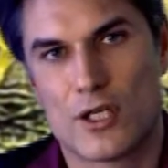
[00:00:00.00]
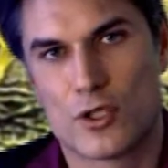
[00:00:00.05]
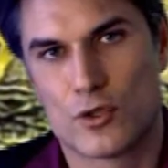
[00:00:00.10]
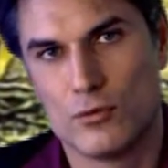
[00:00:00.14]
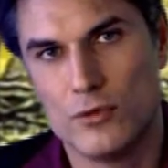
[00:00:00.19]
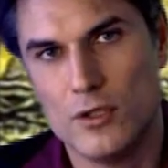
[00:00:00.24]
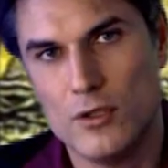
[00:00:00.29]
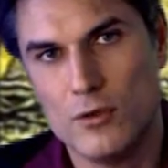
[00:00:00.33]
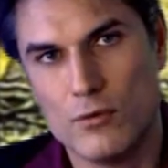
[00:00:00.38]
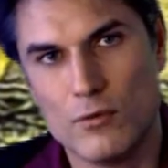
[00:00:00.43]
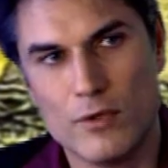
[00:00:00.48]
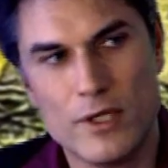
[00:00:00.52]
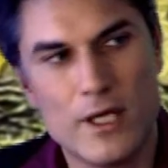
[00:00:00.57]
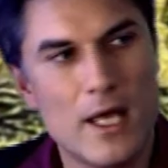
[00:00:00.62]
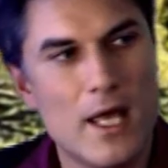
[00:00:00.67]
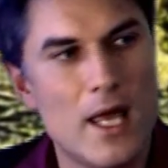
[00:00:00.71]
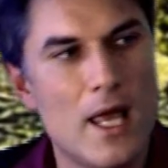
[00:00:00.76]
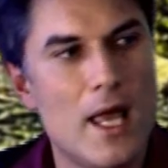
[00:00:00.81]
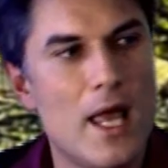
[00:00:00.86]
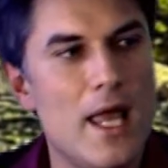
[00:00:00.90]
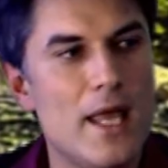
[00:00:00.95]
During
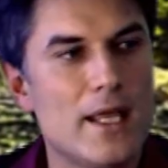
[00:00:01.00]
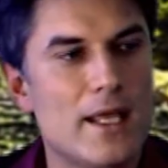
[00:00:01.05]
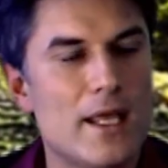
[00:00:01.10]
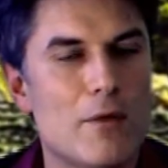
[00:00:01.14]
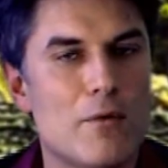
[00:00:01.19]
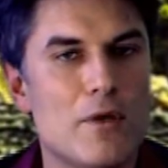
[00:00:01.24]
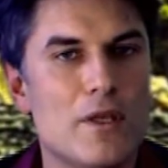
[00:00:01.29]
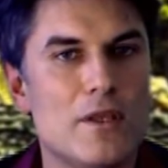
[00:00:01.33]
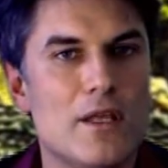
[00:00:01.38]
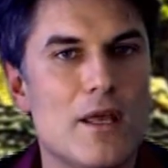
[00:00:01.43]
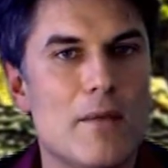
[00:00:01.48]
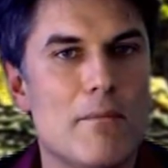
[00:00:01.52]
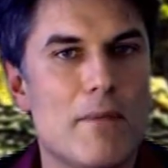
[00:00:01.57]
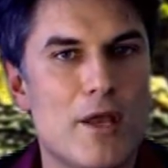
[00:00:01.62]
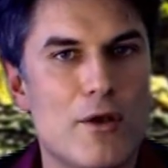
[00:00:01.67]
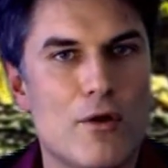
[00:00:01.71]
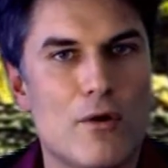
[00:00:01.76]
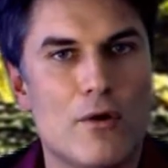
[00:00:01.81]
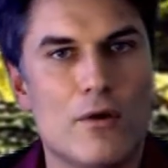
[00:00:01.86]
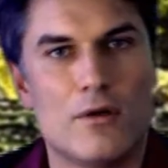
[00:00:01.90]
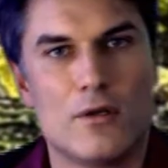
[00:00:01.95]
this course, we
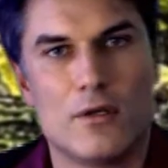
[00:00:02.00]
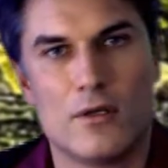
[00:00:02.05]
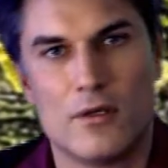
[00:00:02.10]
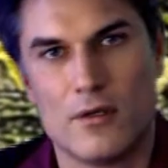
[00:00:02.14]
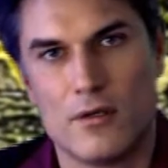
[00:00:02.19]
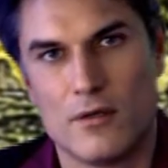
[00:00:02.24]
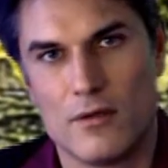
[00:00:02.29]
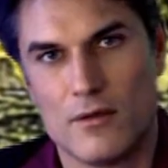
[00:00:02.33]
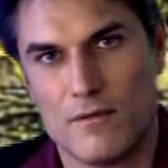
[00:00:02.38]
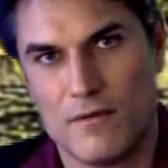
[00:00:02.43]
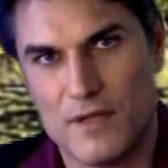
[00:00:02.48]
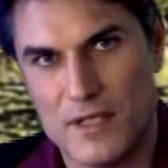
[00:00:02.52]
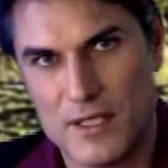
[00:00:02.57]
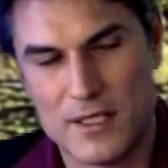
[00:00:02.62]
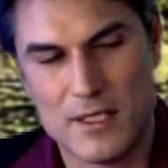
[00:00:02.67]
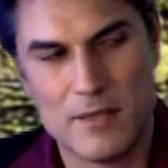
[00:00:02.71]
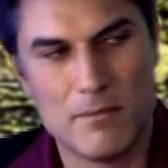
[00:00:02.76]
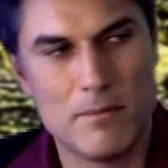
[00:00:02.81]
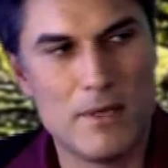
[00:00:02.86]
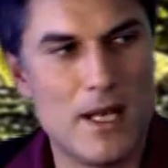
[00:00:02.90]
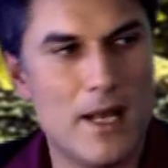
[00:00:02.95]
will try to
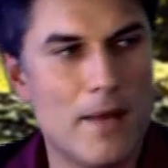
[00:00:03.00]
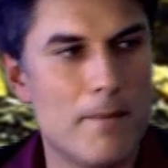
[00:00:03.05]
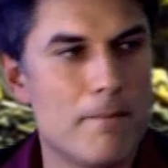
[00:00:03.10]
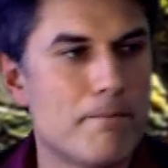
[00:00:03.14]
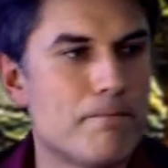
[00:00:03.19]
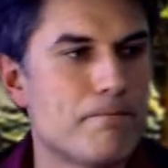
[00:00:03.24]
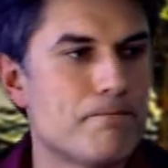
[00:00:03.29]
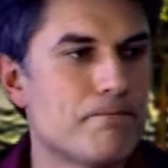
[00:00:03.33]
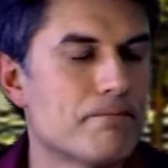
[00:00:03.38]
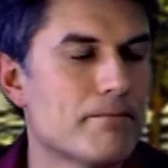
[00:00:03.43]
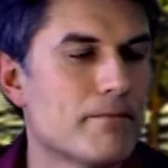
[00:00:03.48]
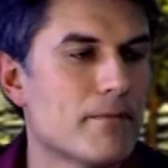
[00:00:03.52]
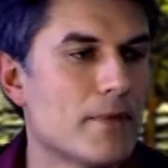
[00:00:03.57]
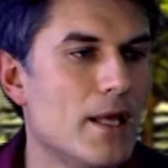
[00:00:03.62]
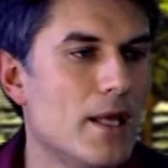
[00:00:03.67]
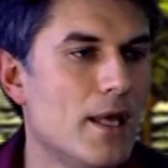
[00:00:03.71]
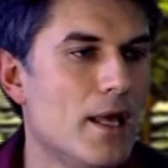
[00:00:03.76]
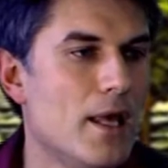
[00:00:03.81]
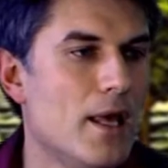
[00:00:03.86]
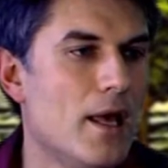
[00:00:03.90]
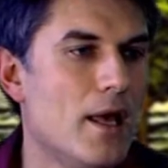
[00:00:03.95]
discover it, and the
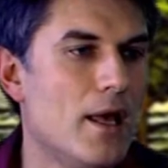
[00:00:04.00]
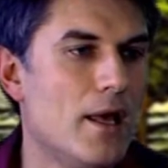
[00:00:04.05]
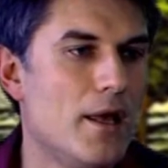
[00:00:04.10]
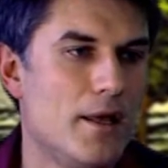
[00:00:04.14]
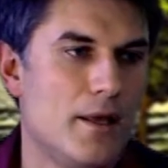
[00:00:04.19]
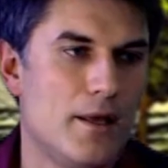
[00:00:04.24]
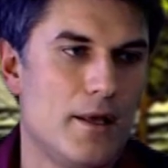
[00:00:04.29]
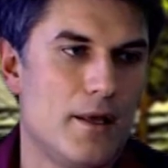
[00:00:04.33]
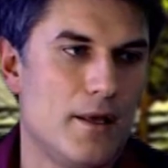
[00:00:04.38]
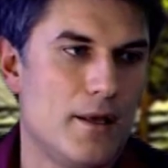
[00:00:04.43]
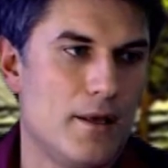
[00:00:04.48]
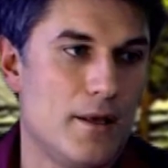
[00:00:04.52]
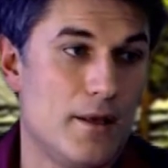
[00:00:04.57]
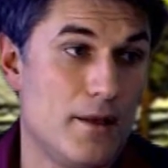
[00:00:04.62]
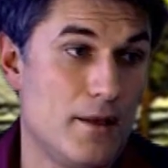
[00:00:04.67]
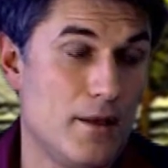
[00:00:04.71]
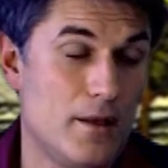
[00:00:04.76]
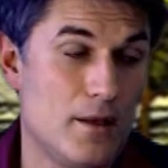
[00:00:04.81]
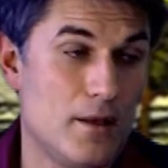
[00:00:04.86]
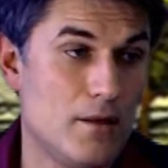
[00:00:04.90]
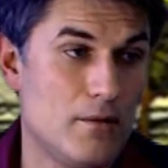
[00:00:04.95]
studies of
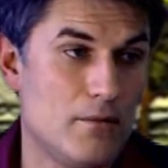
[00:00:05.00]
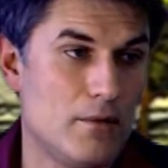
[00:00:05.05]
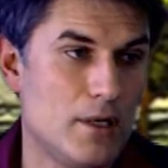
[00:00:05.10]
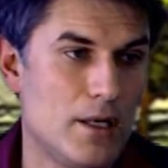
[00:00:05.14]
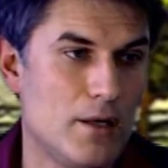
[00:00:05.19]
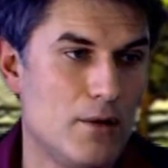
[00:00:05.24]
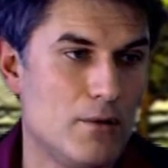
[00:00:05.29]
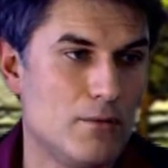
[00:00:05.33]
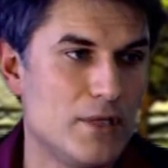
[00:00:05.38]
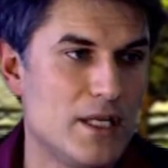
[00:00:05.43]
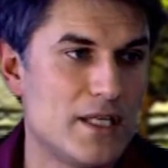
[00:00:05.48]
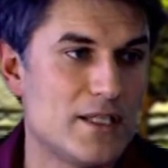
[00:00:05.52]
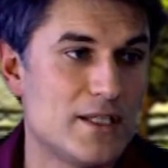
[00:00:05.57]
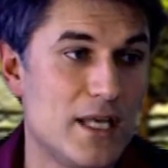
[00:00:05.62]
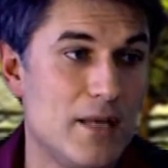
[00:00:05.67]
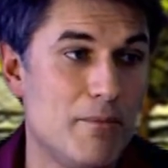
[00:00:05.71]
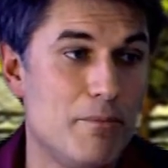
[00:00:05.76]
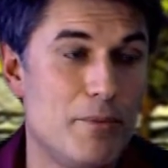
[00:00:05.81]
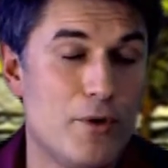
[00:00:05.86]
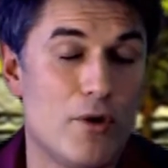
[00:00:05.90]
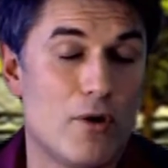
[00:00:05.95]
Dr. Mikhail
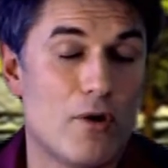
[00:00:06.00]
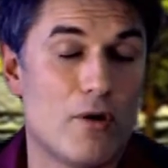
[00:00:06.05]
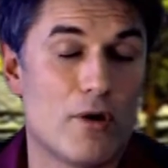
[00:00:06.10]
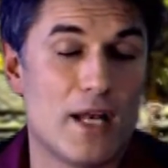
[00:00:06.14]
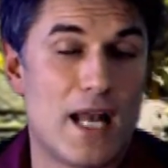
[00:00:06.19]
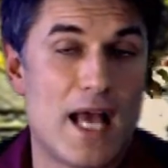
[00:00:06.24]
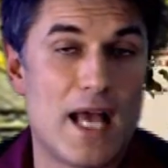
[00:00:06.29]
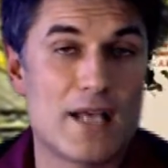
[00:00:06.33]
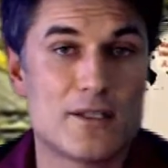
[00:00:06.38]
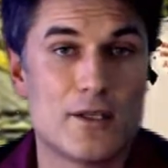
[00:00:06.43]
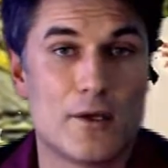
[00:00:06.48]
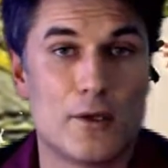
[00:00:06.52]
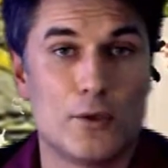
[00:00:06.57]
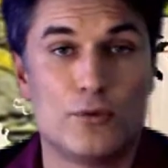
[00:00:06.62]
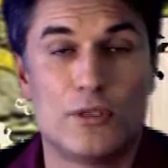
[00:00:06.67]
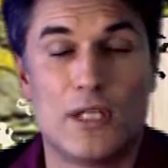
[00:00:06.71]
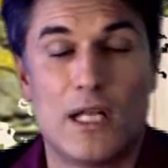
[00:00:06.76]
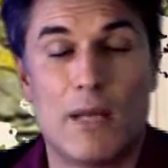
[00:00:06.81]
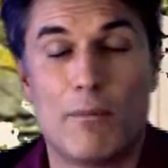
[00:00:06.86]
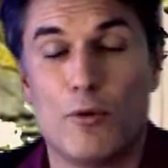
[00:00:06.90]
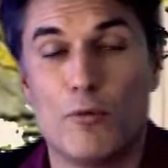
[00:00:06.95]
Tzadin will help
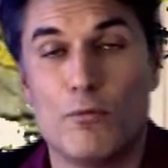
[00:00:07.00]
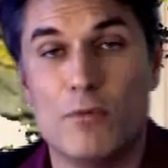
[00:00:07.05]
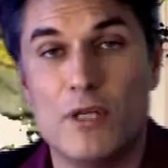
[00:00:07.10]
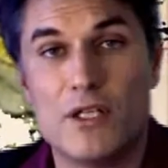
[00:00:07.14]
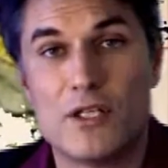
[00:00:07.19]
us.